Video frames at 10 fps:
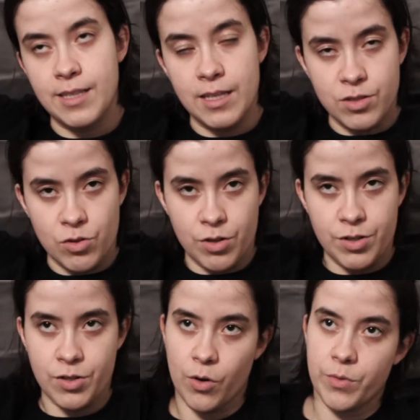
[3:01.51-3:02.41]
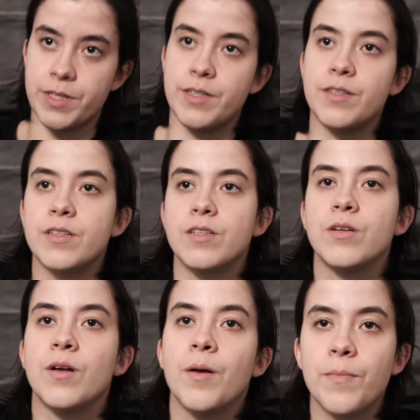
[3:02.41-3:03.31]
Sensor Tower.
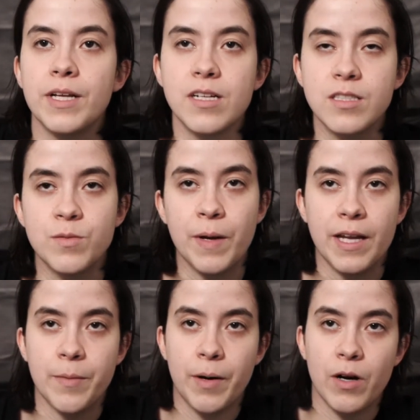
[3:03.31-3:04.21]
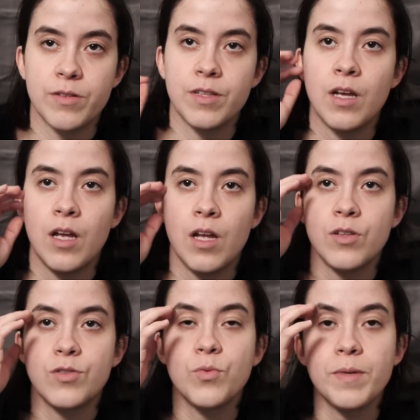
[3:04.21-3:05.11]
Players spend about
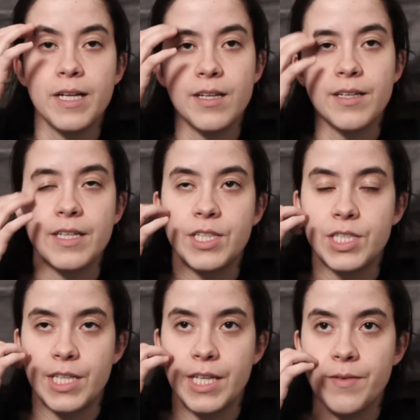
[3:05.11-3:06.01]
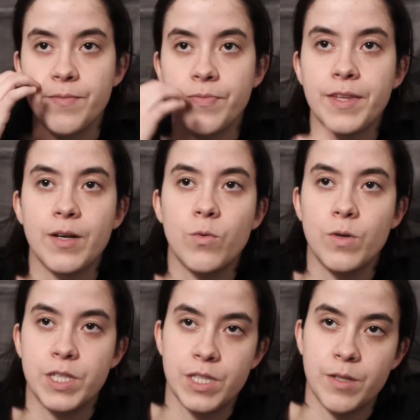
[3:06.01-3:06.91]
$2 million each day,
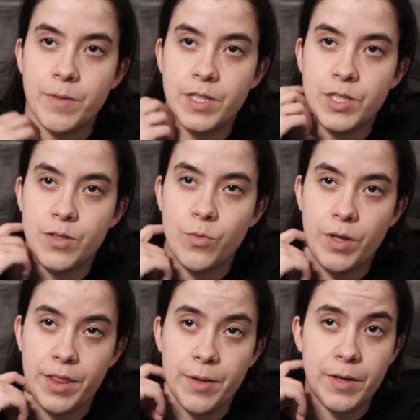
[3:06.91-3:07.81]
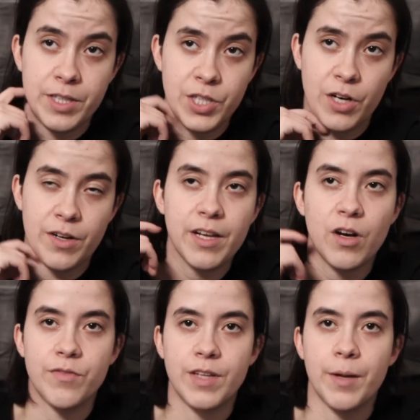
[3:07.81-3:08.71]
with the majority
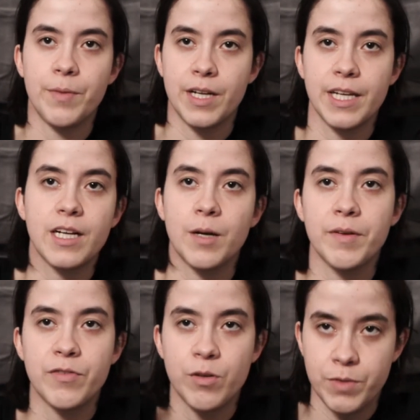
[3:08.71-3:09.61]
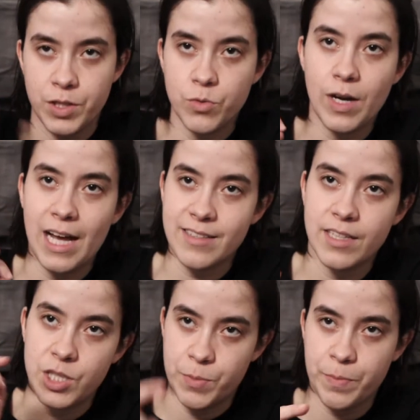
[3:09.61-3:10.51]
of that money coming from the US
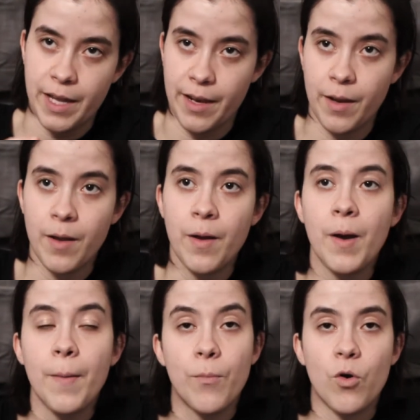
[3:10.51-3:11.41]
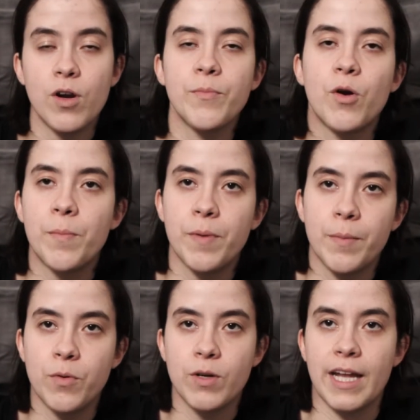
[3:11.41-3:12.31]
and Japan. More and more
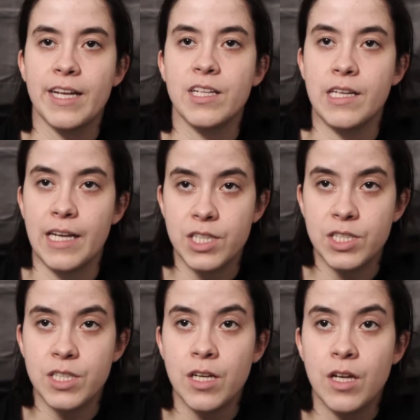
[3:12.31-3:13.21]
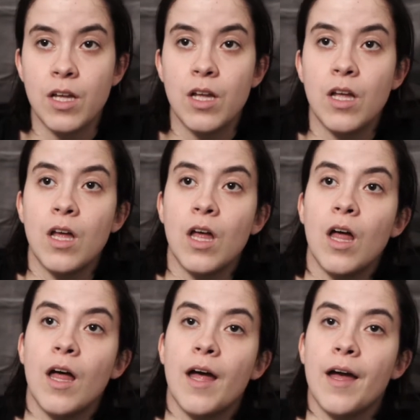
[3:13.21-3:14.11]
people get engaged
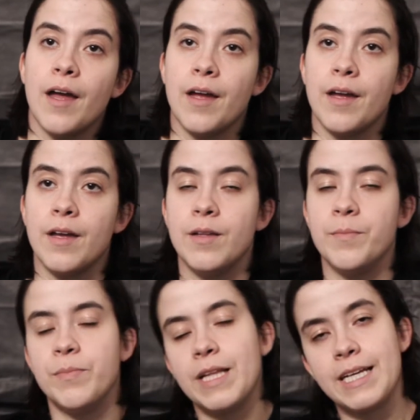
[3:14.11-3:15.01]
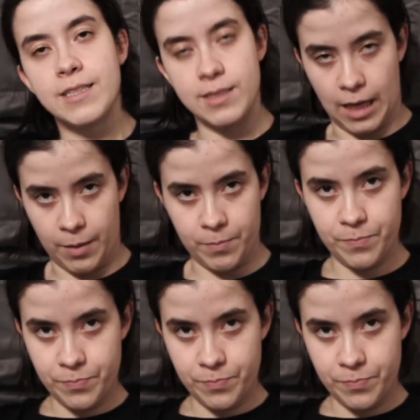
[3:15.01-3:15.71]
and play this game.